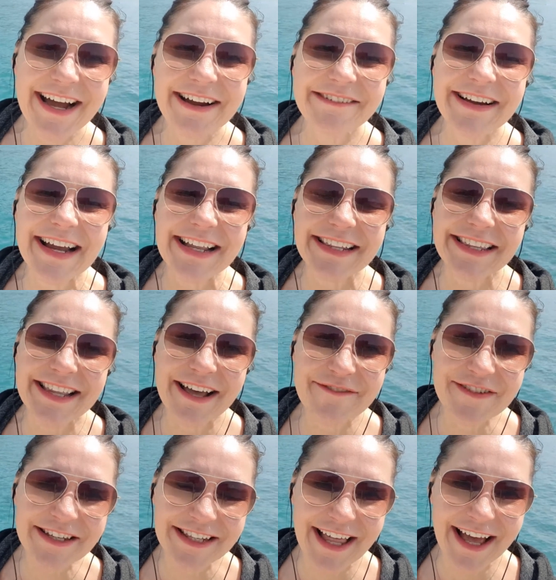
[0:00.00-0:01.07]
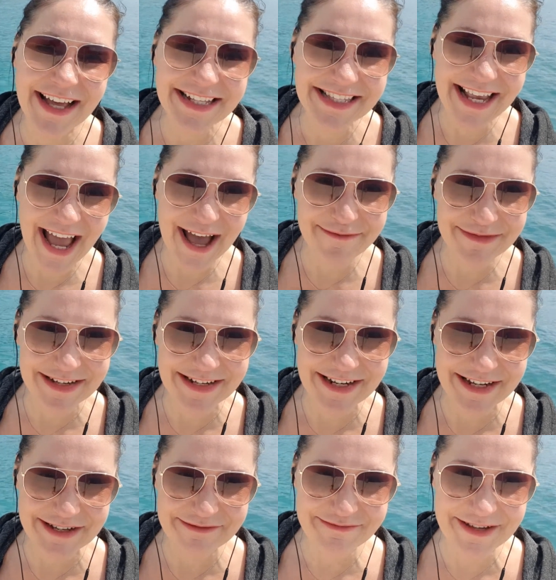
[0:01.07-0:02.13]
All right, love you lots. Happy
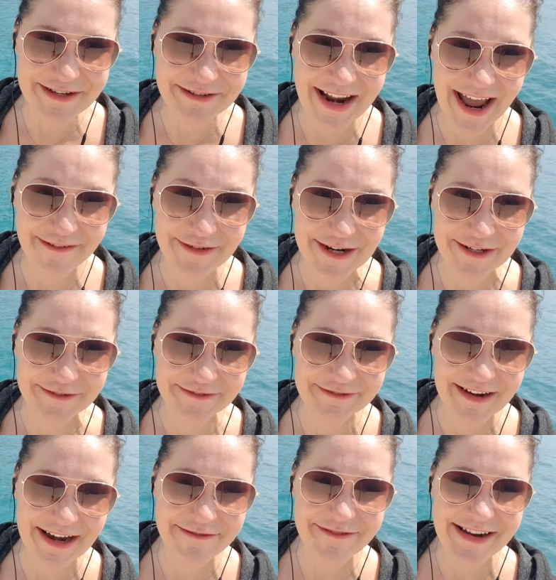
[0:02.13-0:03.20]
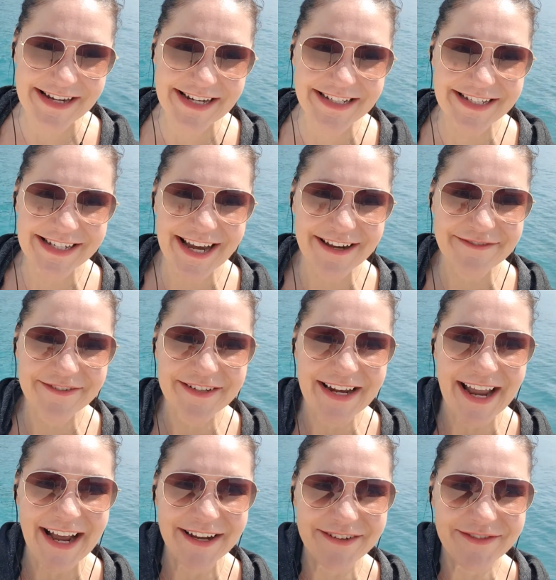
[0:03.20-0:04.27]
new moon. Have a great week. Ciao for
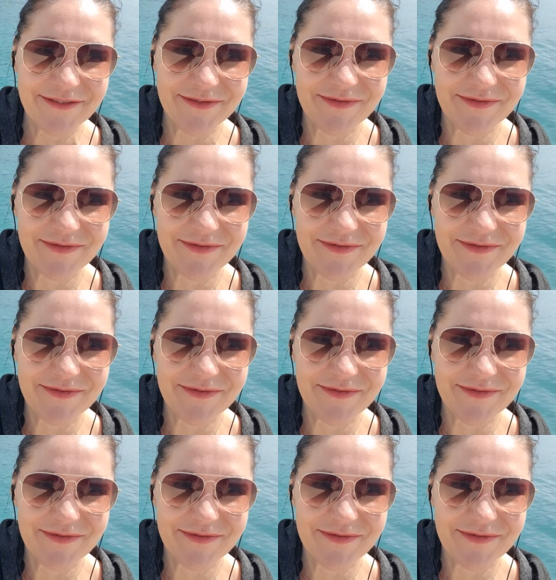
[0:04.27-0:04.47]
now.